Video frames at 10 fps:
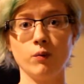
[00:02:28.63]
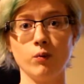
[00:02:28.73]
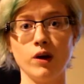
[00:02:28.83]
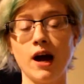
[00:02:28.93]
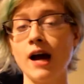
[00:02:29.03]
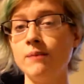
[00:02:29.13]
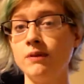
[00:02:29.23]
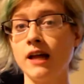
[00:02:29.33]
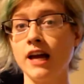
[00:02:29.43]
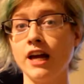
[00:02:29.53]
when I
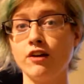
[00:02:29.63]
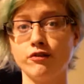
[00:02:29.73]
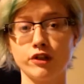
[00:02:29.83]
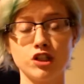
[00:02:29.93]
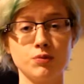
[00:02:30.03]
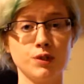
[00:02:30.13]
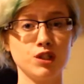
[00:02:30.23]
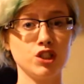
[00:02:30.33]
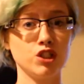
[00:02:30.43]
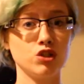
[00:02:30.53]
play
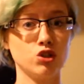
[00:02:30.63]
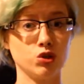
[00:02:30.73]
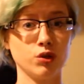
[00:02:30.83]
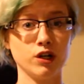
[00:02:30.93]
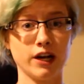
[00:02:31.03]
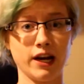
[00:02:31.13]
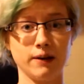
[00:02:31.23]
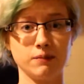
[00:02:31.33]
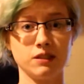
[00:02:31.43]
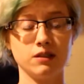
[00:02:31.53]
first-person shooter
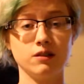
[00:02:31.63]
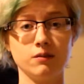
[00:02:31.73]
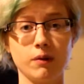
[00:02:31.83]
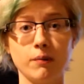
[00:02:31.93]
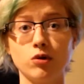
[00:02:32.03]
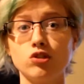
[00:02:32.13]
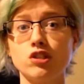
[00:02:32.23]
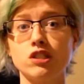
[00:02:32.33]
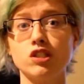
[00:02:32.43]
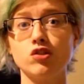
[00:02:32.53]
games, my motion
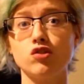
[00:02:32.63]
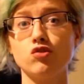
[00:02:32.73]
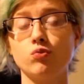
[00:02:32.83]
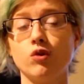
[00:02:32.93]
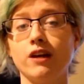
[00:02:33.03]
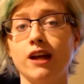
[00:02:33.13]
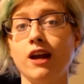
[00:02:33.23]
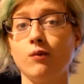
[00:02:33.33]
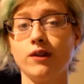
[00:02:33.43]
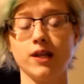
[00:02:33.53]
sickness will
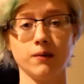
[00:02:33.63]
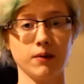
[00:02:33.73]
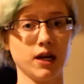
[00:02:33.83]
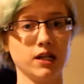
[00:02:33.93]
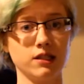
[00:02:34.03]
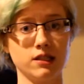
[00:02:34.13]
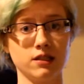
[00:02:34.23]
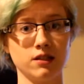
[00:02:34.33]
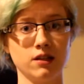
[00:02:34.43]
hit within minutes.